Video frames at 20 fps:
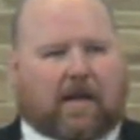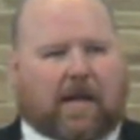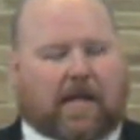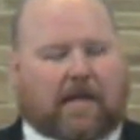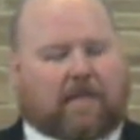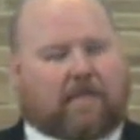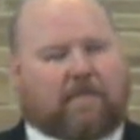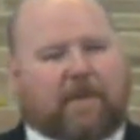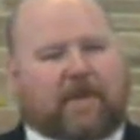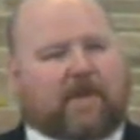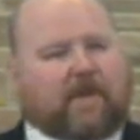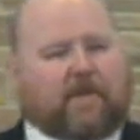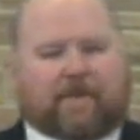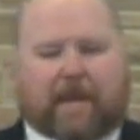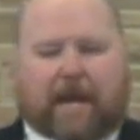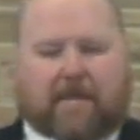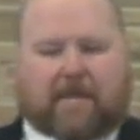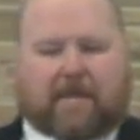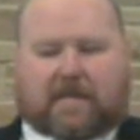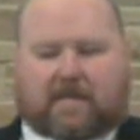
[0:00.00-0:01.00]
And the building
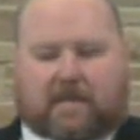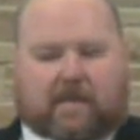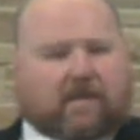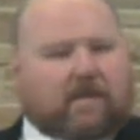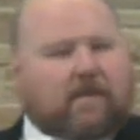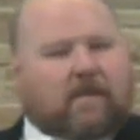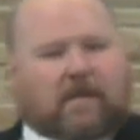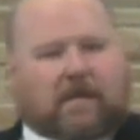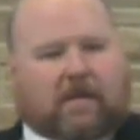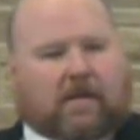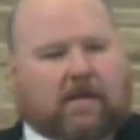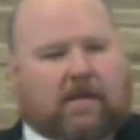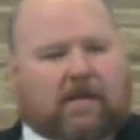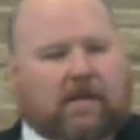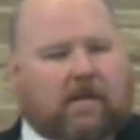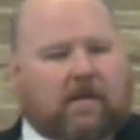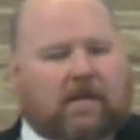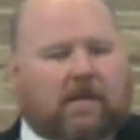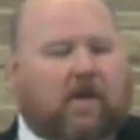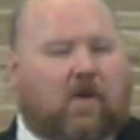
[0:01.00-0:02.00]
payments
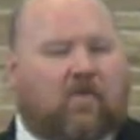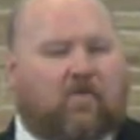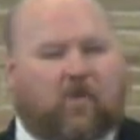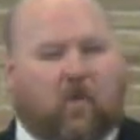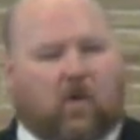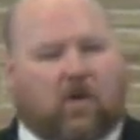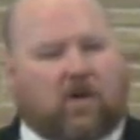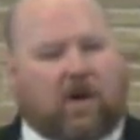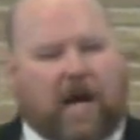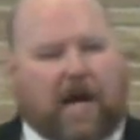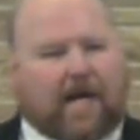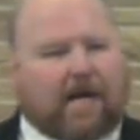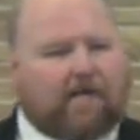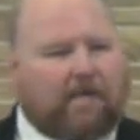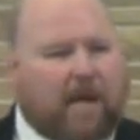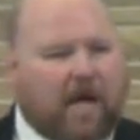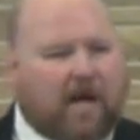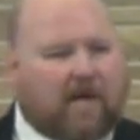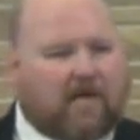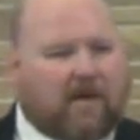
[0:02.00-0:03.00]
you know, four grand a
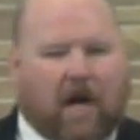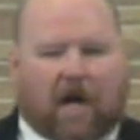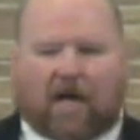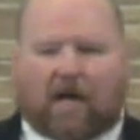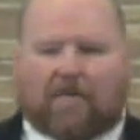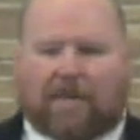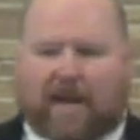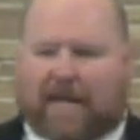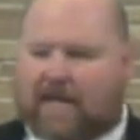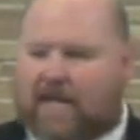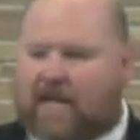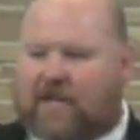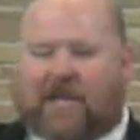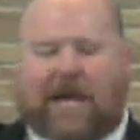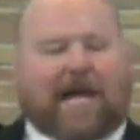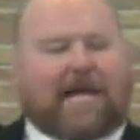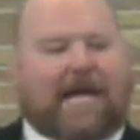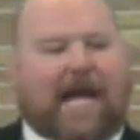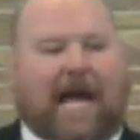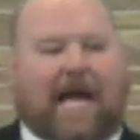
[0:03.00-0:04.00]
month, y'all can pay that. You
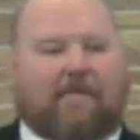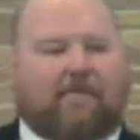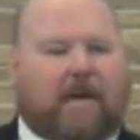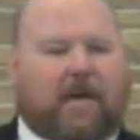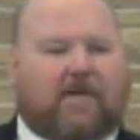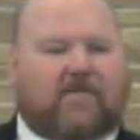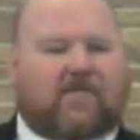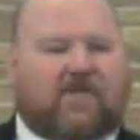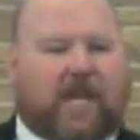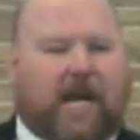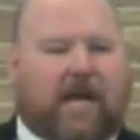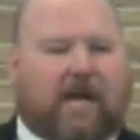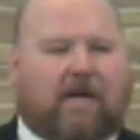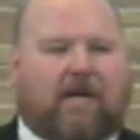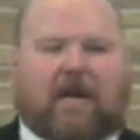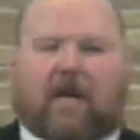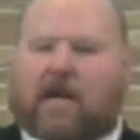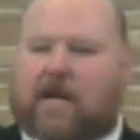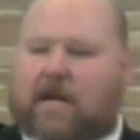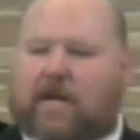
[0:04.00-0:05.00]
got nine months
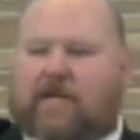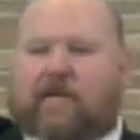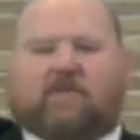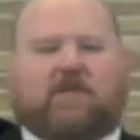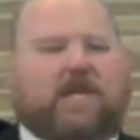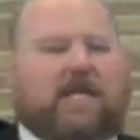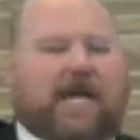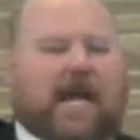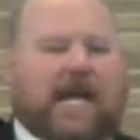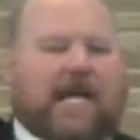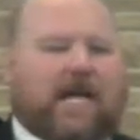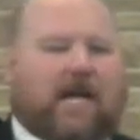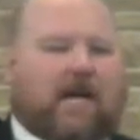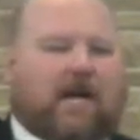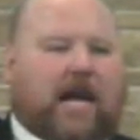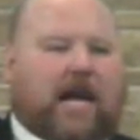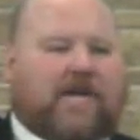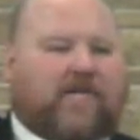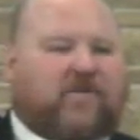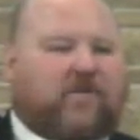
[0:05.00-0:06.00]
there. There was a
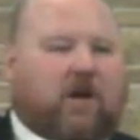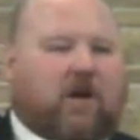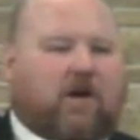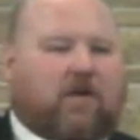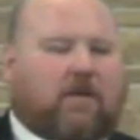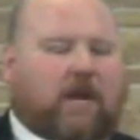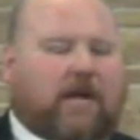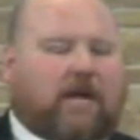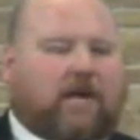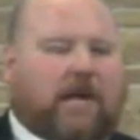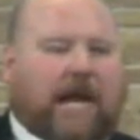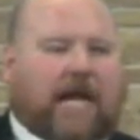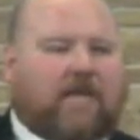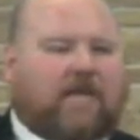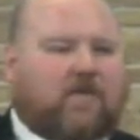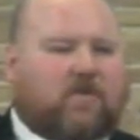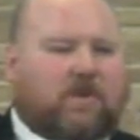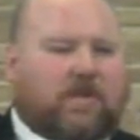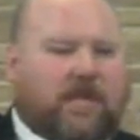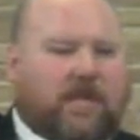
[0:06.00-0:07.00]
daycare head start of Greater
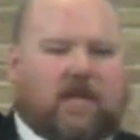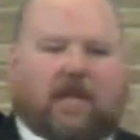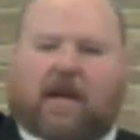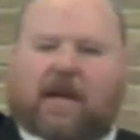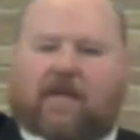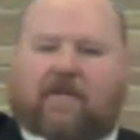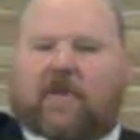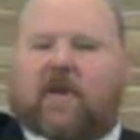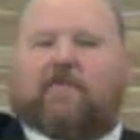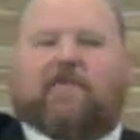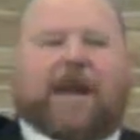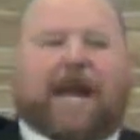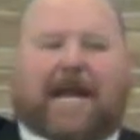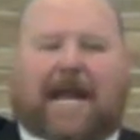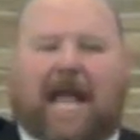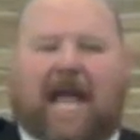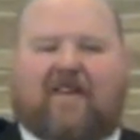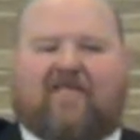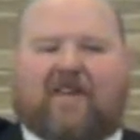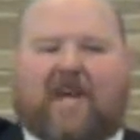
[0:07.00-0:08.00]
Dallas was here. They're
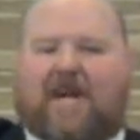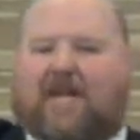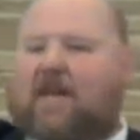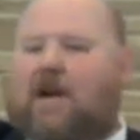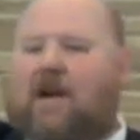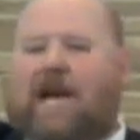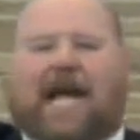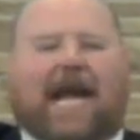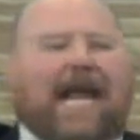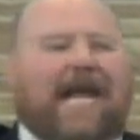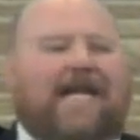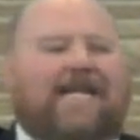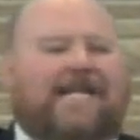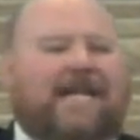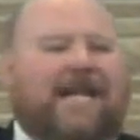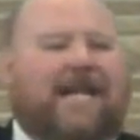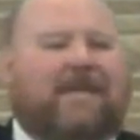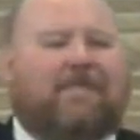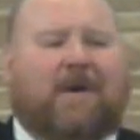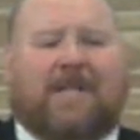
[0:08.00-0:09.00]
paying half that. Y'all got
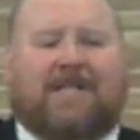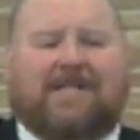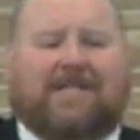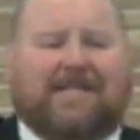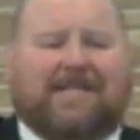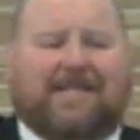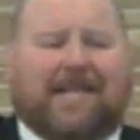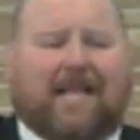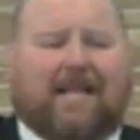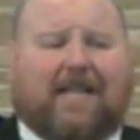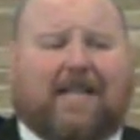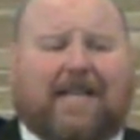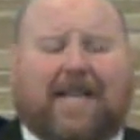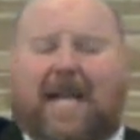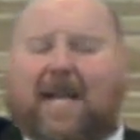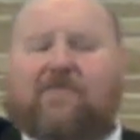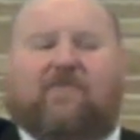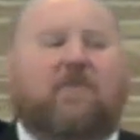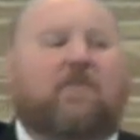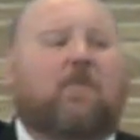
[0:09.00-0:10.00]
18 months to sell it
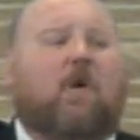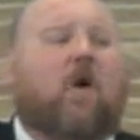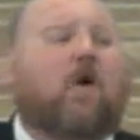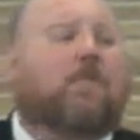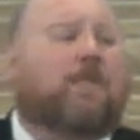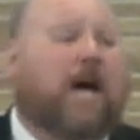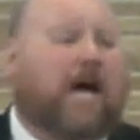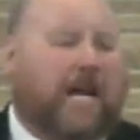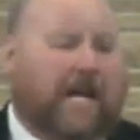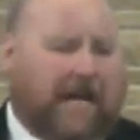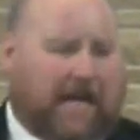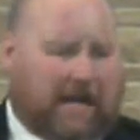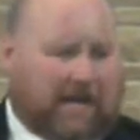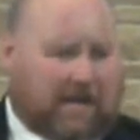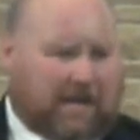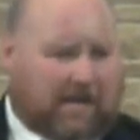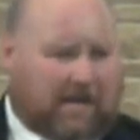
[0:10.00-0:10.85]
again for more money.